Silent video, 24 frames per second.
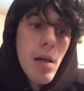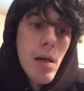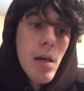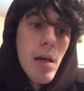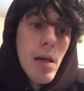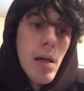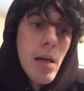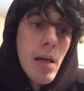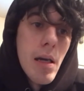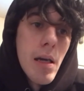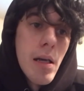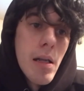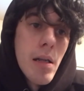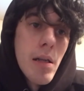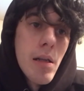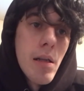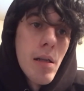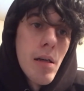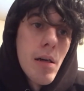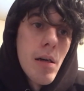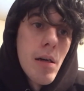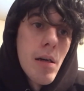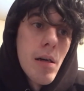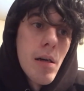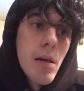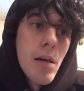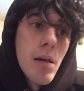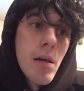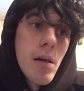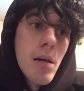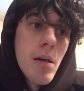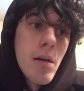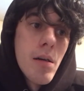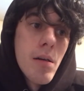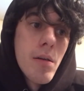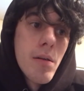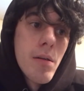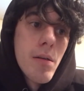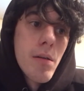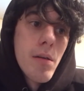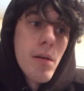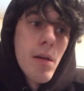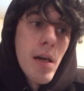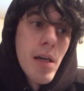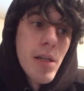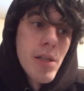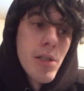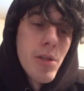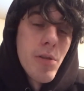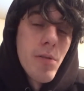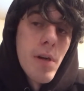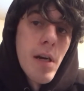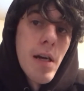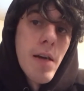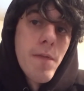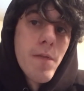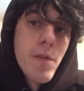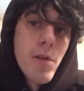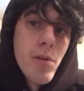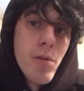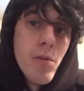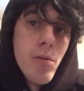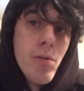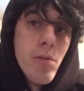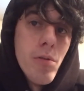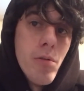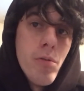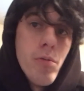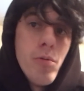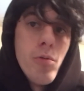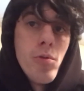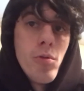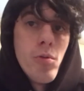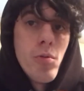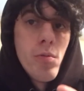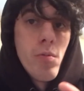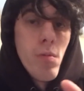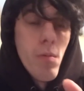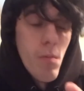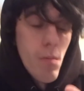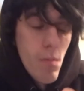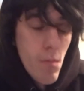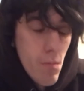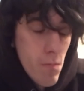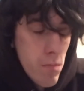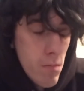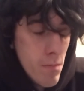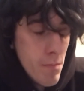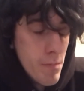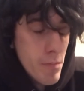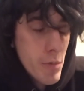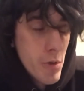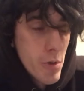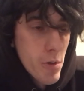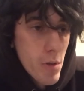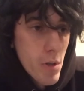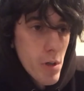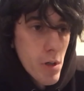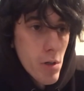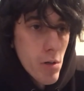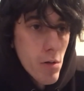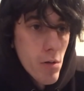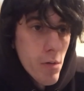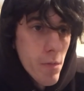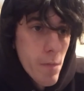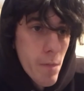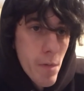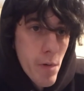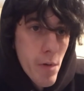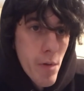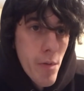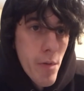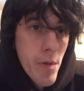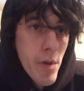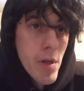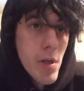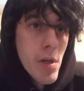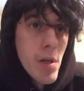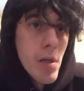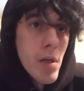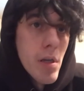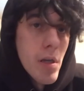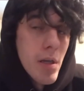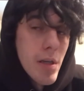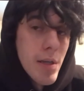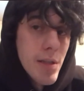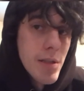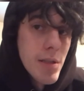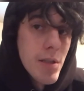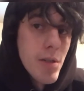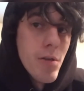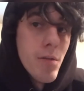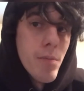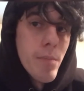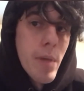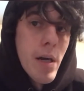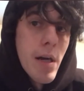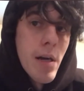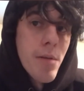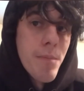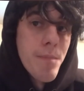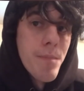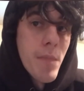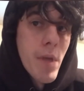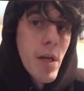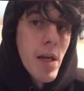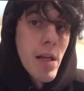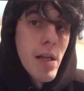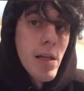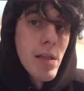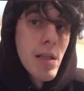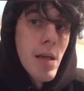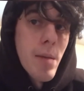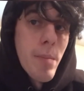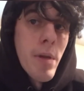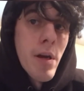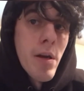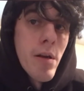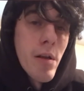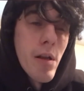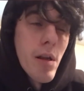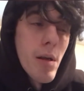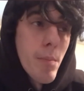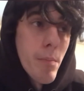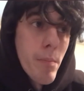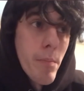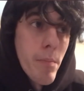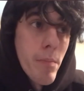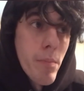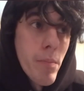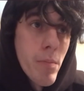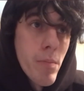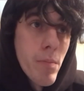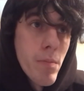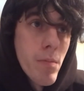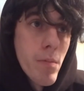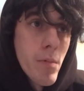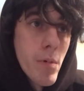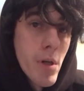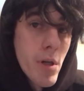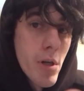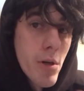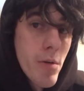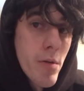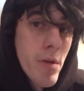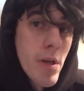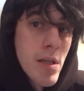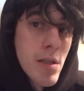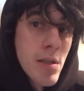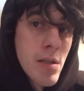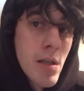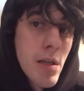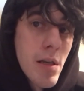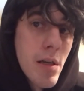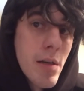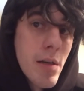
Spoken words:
And I still have to drill a hole for the ECU mount. I gotta get that mounted. I'm gonna do that today.